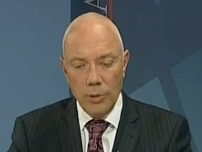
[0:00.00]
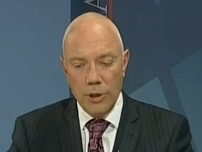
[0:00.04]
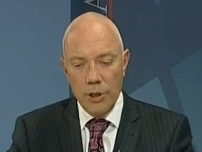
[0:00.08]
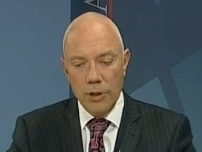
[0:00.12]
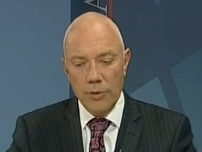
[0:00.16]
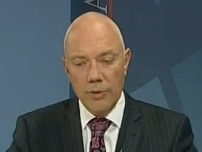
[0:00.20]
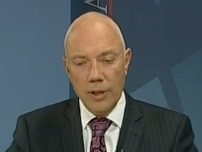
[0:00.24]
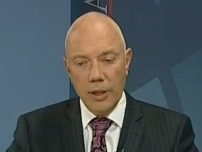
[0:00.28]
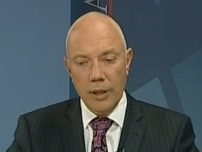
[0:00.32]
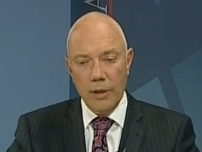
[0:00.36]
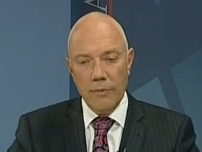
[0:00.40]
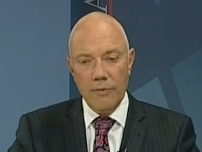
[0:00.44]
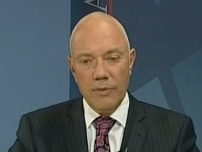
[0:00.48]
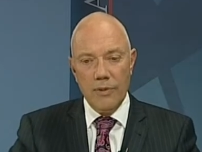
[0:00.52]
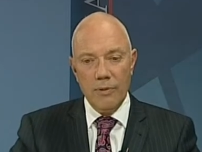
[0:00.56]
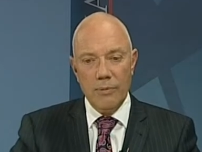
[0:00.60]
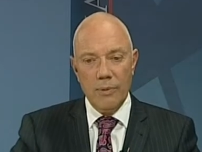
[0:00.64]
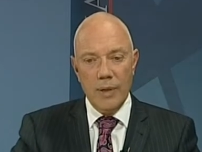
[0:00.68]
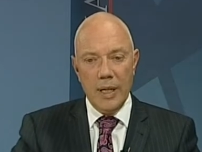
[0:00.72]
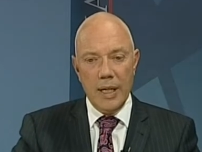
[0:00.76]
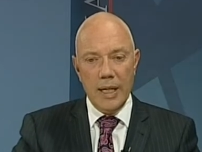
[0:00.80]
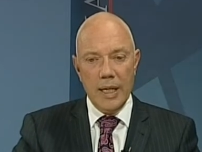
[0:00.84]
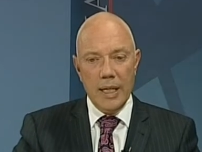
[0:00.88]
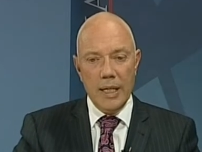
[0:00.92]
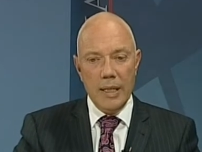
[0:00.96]
when you think of the
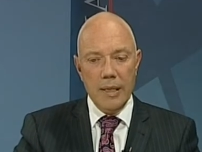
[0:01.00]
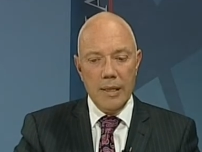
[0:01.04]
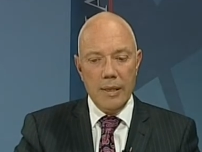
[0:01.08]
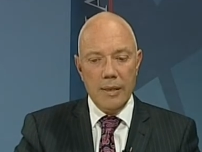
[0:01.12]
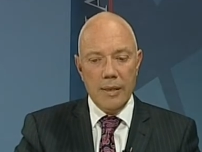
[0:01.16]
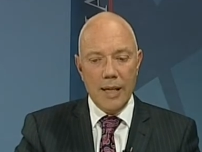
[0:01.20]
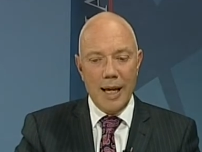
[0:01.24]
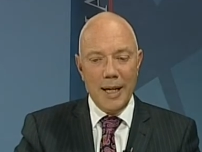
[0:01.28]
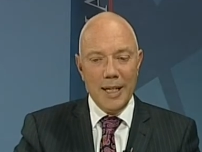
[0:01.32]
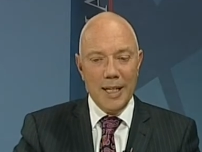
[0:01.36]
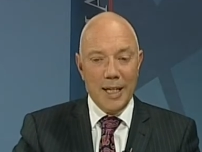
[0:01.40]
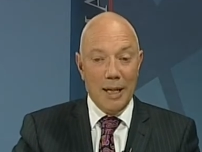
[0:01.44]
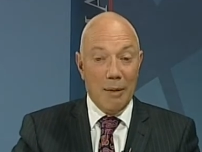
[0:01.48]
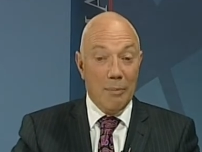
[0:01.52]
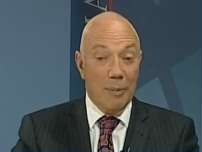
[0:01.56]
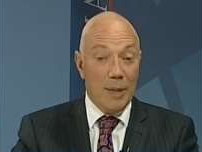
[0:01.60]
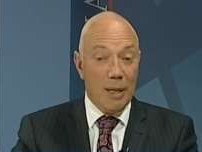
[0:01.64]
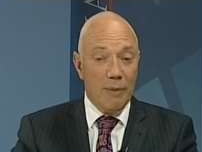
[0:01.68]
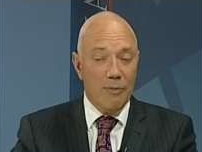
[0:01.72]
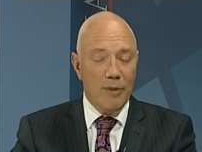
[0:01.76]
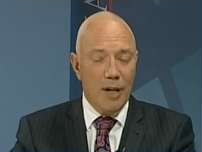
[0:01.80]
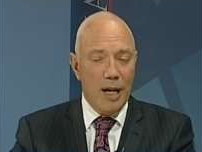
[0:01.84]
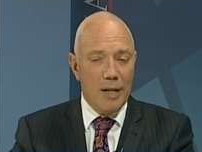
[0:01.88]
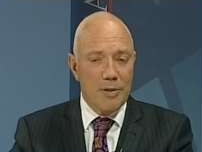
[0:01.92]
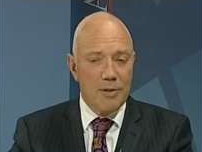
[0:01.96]
way that, yeah, I mean,
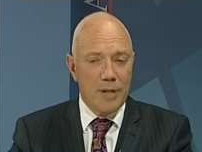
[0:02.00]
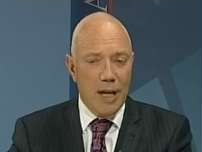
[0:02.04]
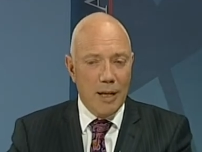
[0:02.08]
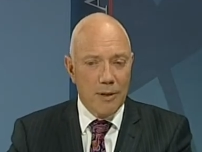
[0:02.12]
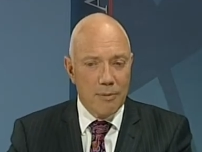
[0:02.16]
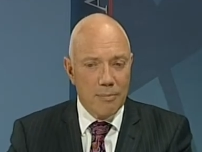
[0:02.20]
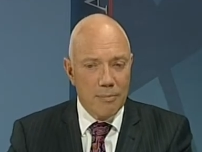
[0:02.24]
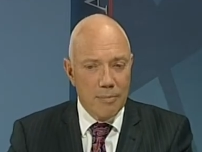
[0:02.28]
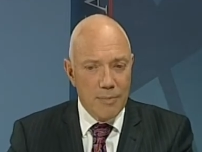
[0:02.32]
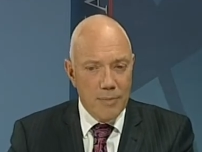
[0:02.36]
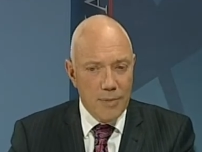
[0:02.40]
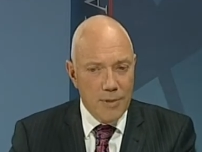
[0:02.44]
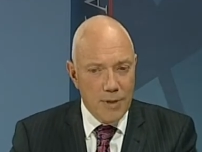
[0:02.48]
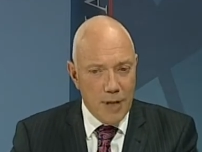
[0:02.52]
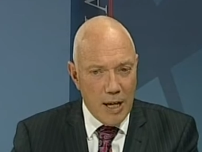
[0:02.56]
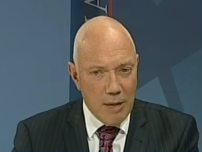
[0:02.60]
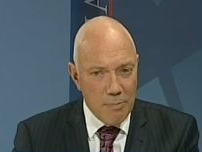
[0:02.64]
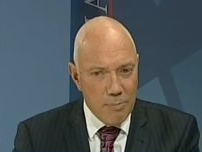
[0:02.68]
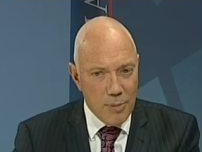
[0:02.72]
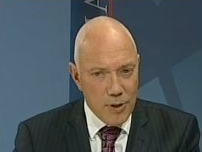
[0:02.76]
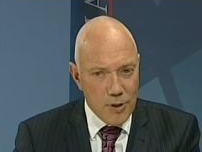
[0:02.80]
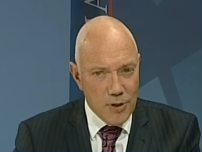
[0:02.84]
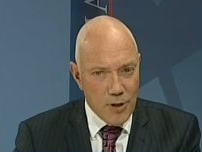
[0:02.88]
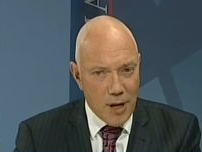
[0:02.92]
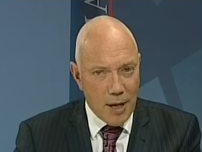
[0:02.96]
if I'd done
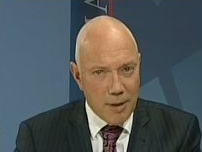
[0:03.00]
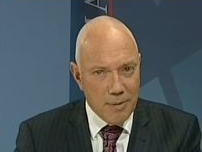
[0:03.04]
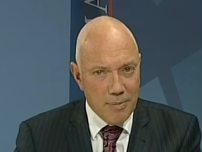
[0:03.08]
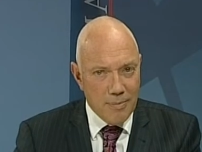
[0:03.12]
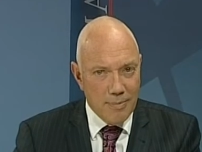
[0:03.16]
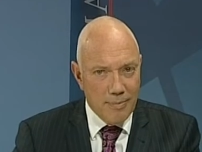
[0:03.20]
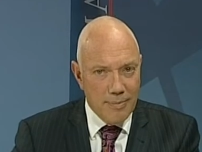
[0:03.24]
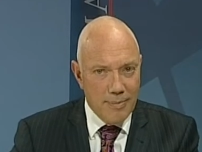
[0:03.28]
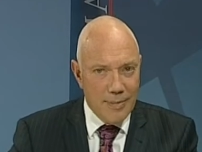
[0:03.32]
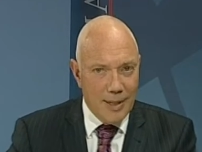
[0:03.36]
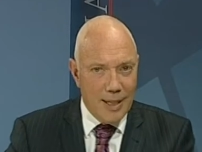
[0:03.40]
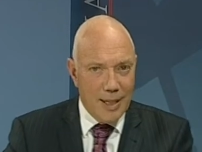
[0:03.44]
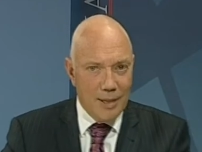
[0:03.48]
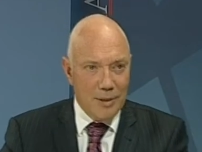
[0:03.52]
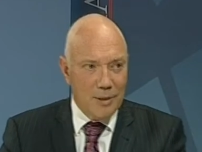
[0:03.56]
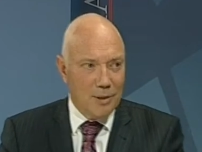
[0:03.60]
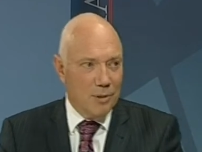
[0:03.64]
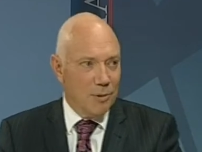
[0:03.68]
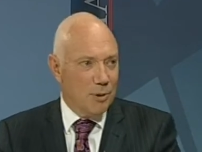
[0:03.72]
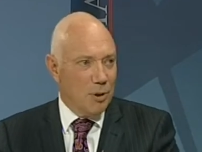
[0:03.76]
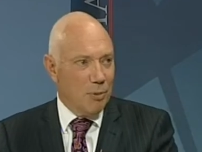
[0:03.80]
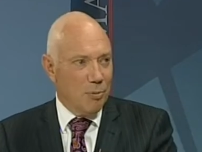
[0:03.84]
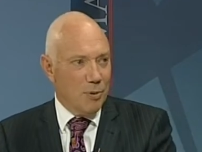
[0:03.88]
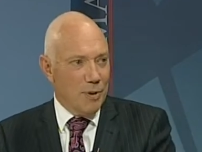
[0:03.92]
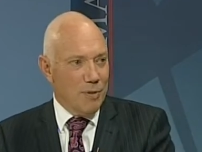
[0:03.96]
10%, and
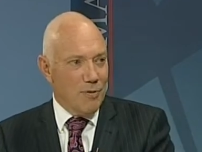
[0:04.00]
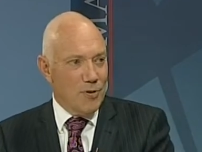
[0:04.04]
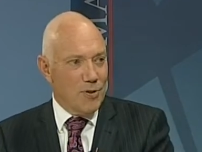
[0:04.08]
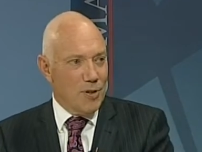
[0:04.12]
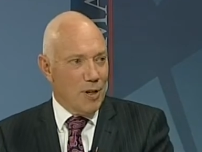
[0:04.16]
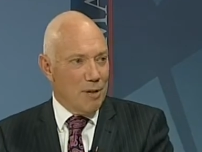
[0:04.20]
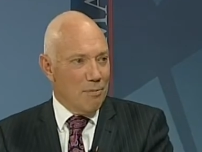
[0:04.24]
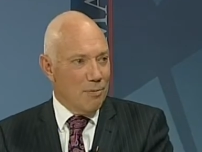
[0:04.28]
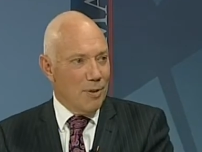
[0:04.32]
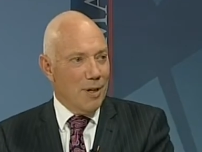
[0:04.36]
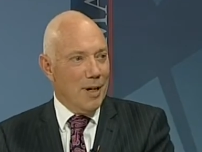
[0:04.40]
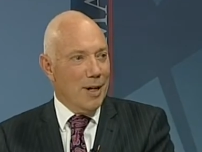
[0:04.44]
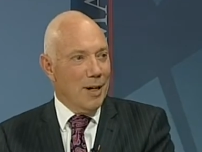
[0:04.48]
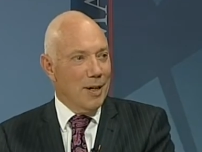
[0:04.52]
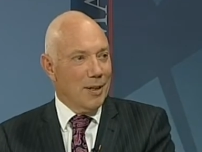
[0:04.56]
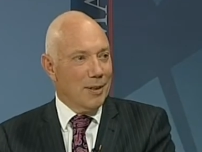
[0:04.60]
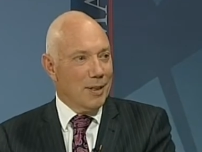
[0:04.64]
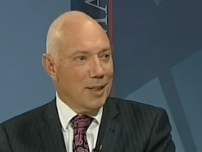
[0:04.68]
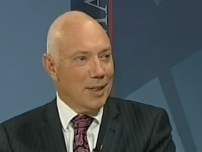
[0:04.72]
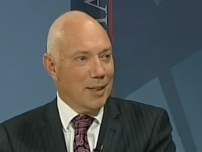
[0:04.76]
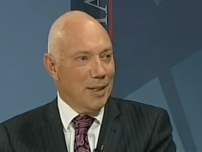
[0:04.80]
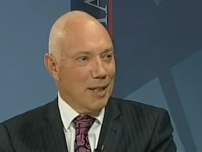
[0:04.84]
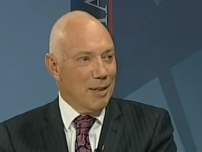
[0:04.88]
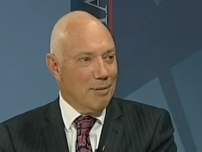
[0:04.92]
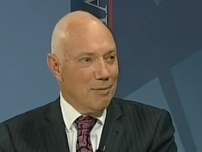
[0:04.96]
you would have said, well,
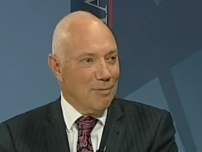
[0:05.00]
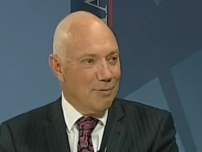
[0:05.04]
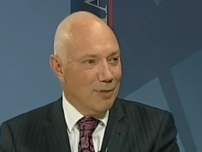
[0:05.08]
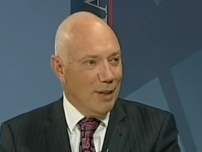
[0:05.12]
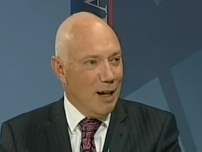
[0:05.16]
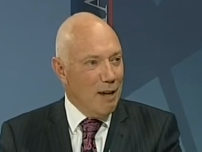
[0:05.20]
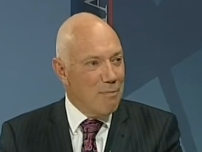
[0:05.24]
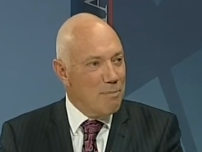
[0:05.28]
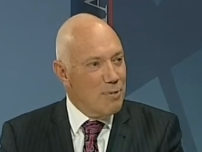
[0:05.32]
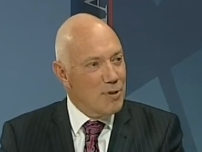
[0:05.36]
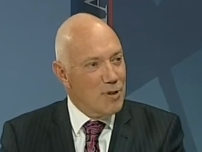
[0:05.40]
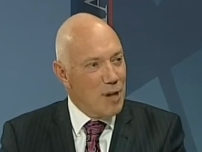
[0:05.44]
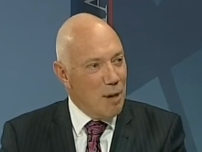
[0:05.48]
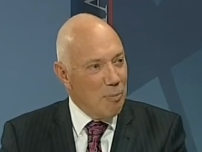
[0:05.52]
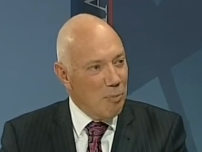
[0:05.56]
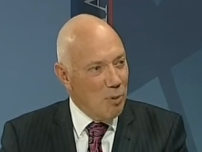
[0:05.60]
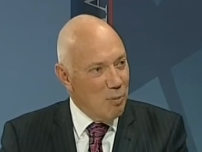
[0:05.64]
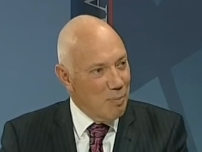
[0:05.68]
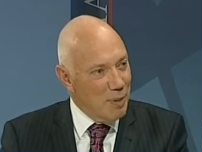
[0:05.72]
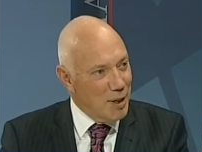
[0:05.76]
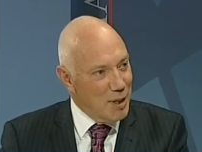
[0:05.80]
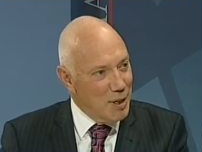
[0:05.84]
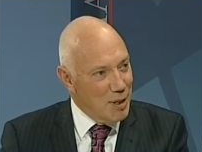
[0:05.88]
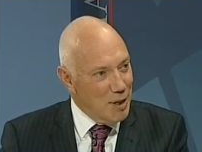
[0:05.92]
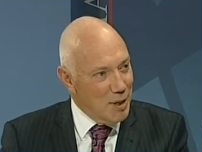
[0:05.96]
you know, 5%
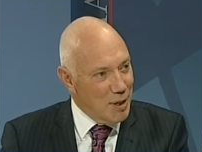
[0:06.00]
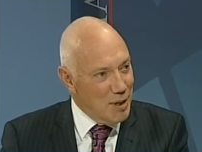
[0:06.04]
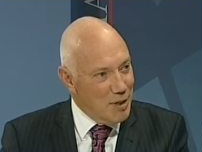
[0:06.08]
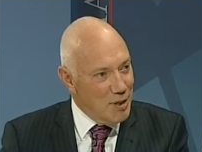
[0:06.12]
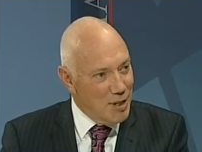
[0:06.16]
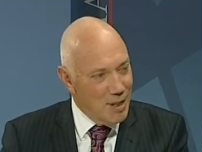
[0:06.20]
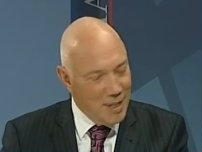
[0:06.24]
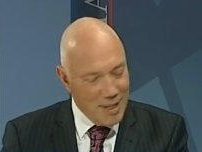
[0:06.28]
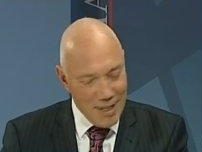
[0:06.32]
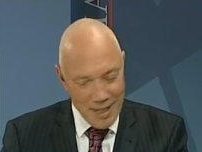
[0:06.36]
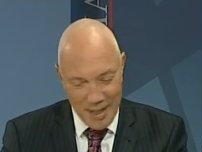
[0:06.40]
will be good.